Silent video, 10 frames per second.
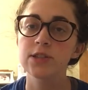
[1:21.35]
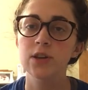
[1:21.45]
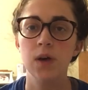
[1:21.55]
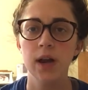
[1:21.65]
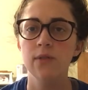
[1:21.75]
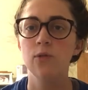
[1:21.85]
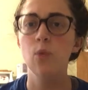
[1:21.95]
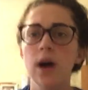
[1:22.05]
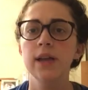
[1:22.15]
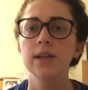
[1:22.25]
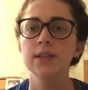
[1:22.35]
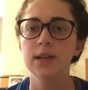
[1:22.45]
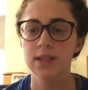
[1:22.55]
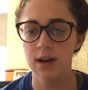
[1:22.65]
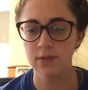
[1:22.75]
So kind of what
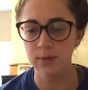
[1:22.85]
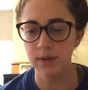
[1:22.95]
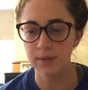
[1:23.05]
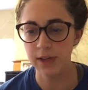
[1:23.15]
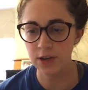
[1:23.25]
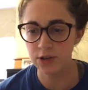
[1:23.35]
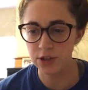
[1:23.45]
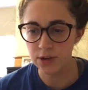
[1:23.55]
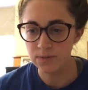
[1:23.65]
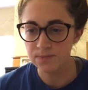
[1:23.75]
does nonverbal communication do?